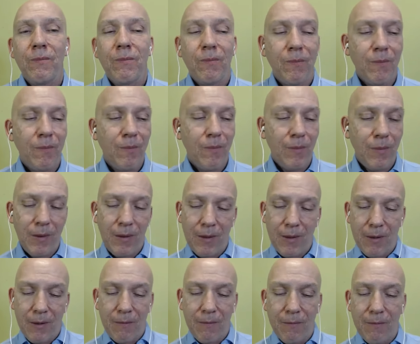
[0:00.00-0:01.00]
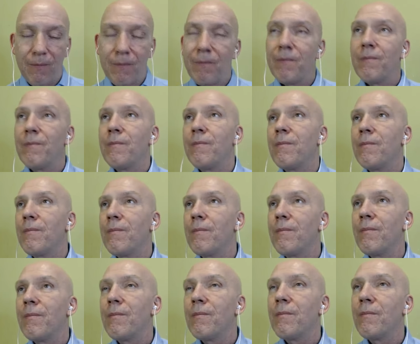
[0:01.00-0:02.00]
No one is speaking in this clip.